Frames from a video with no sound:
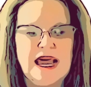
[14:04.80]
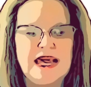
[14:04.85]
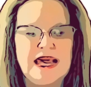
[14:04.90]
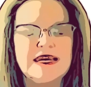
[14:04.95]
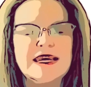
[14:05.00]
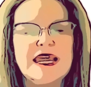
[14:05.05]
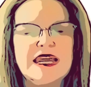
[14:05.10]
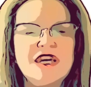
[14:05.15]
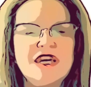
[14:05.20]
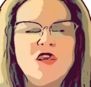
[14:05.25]
And
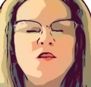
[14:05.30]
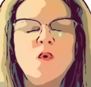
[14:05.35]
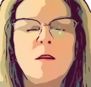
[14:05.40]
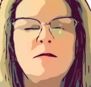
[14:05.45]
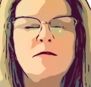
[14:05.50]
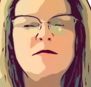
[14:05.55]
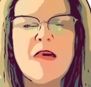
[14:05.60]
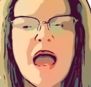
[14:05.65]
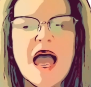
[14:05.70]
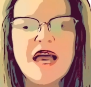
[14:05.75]
can you
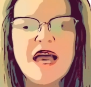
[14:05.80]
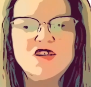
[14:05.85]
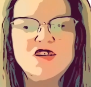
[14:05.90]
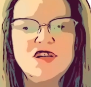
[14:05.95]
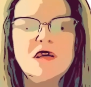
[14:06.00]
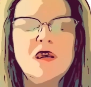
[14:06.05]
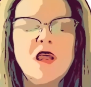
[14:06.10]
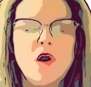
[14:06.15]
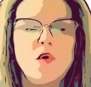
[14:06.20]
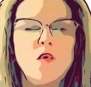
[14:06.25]

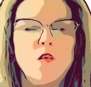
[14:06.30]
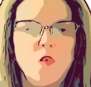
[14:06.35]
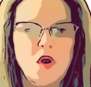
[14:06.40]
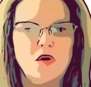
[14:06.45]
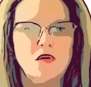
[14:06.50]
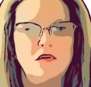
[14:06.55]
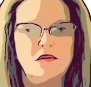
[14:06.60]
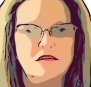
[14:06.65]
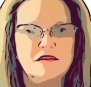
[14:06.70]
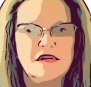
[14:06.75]
imagine a
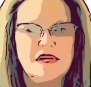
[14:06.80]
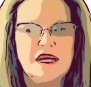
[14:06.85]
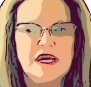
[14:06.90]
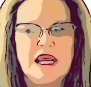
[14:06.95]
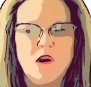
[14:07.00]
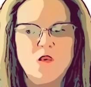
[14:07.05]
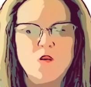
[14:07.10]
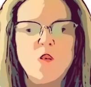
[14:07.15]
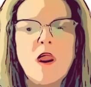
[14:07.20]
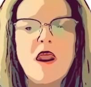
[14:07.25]
world
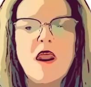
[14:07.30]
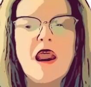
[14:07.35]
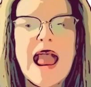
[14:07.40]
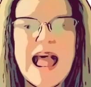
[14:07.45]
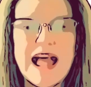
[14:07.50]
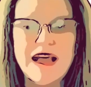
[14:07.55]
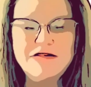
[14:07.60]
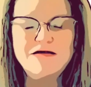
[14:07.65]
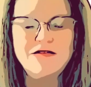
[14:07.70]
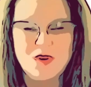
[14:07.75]
where
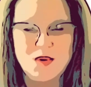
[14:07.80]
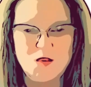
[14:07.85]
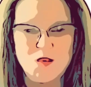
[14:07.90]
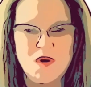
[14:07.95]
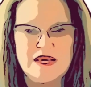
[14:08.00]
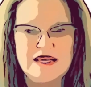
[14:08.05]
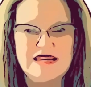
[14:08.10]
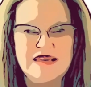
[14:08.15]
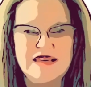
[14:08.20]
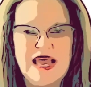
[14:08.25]

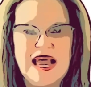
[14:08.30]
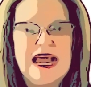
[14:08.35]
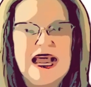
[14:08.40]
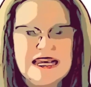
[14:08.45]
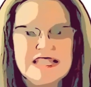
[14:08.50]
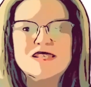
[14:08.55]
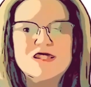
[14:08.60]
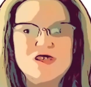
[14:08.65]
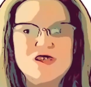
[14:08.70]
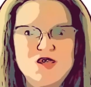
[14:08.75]
everyone
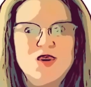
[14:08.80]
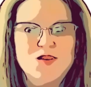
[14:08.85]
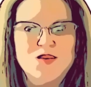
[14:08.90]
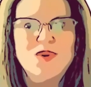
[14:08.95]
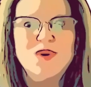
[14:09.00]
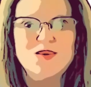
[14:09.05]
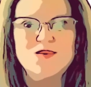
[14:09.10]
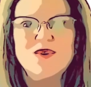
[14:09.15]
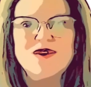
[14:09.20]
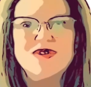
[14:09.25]
is
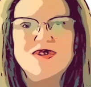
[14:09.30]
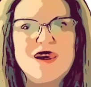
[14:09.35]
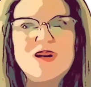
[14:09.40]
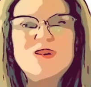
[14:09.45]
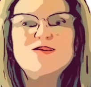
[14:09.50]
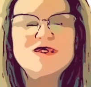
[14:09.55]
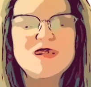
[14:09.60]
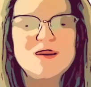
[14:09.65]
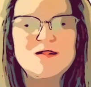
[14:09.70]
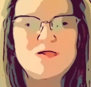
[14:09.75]
doing what they were
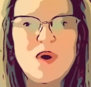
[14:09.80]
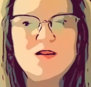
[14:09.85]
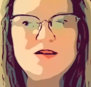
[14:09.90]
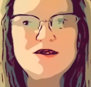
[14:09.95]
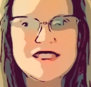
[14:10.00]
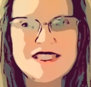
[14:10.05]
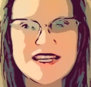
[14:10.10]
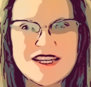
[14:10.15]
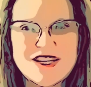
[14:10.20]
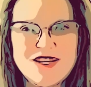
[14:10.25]
supposed
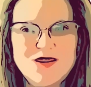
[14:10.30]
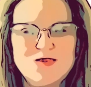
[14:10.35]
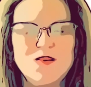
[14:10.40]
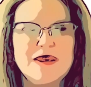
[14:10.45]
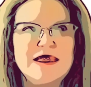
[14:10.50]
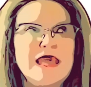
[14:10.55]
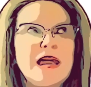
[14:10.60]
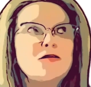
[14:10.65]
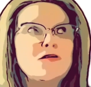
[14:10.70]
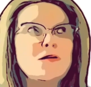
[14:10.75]
to do,
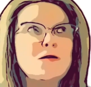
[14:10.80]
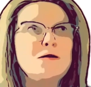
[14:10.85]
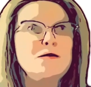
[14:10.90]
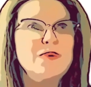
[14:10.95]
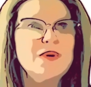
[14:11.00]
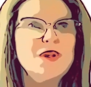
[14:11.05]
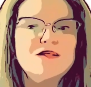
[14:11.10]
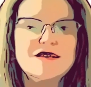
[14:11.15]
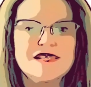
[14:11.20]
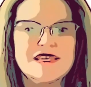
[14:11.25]
what they were
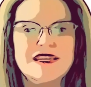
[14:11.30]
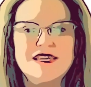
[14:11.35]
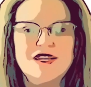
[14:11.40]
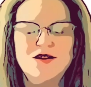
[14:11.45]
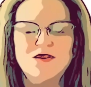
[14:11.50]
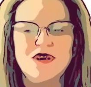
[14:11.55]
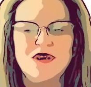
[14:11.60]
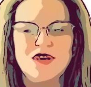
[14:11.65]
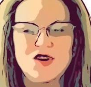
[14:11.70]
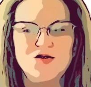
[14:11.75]
built to do
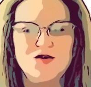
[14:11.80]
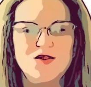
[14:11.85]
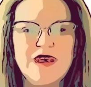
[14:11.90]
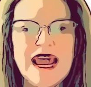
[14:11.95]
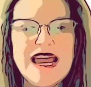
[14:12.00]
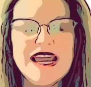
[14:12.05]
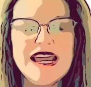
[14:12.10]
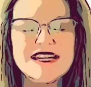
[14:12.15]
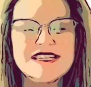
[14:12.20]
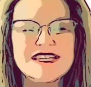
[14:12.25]
and
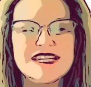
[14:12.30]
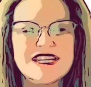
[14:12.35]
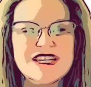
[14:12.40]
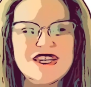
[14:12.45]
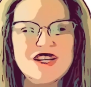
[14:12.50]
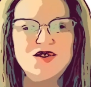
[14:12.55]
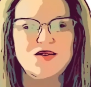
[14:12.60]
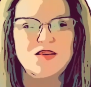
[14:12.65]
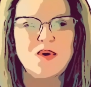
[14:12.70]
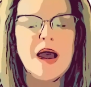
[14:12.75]
created to
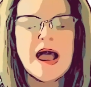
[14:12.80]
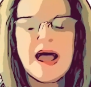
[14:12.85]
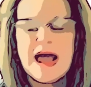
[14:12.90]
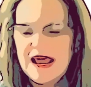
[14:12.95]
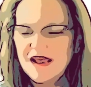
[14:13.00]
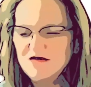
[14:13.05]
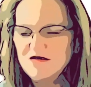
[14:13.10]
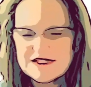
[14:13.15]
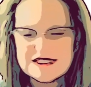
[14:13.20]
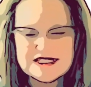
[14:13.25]
do?
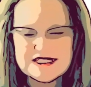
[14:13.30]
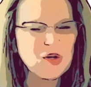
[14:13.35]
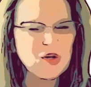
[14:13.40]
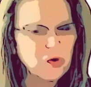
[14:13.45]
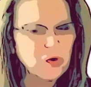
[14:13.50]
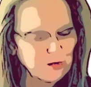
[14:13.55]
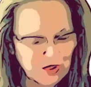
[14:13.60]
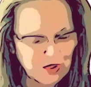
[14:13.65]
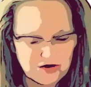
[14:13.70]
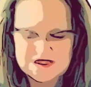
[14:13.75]
Every single
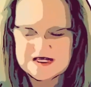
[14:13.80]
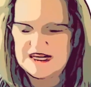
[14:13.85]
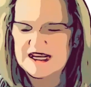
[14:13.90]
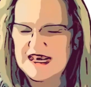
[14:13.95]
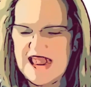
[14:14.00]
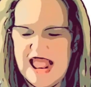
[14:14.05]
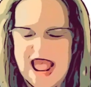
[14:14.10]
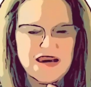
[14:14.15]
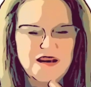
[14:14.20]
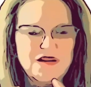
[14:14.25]
person
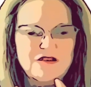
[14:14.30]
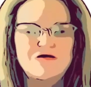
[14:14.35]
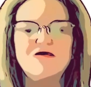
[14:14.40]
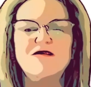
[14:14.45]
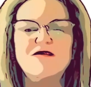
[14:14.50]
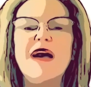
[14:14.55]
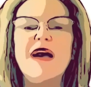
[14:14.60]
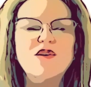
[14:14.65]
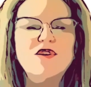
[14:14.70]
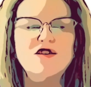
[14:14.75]
adding
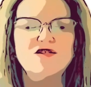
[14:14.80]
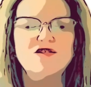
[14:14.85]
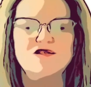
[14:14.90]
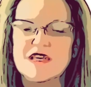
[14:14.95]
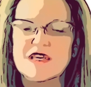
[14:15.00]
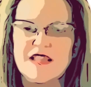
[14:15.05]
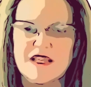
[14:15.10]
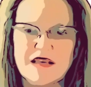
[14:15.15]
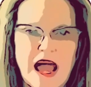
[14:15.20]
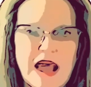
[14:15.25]
value to
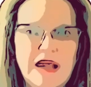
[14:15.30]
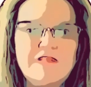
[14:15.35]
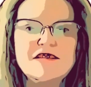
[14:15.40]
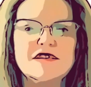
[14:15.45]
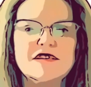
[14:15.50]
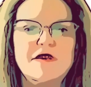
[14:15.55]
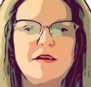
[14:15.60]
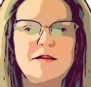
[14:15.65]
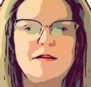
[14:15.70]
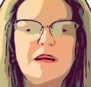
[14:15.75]
the lives
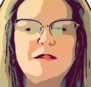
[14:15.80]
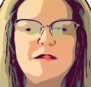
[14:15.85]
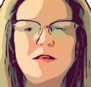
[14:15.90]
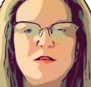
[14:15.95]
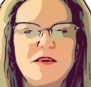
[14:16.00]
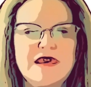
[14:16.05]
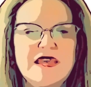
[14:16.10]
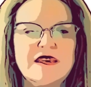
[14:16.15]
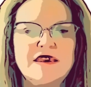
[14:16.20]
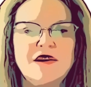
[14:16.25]
of the people
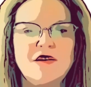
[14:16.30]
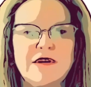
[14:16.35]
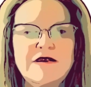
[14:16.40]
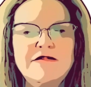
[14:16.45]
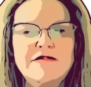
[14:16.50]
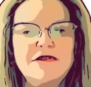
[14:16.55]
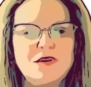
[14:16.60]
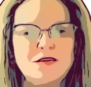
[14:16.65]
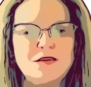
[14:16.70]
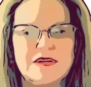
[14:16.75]
within their
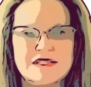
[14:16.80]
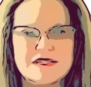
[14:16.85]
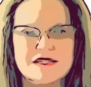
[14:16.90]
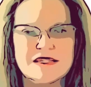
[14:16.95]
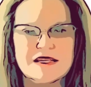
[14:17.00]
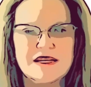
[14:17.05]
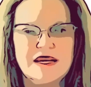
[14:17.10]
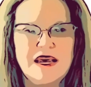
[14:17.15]
influence.